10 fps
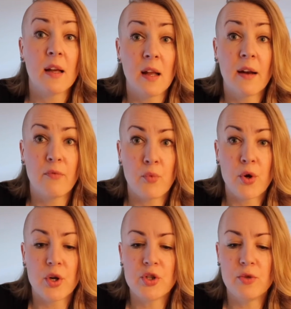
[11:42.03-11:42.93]
a lot of
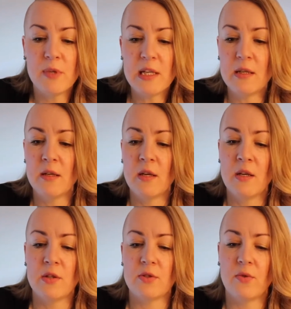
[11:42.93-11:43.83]
work to me.
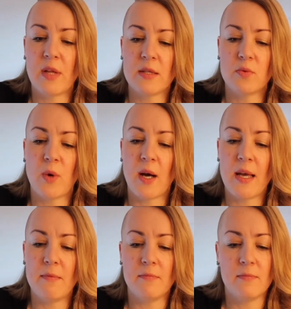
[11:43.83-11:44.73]
So that's why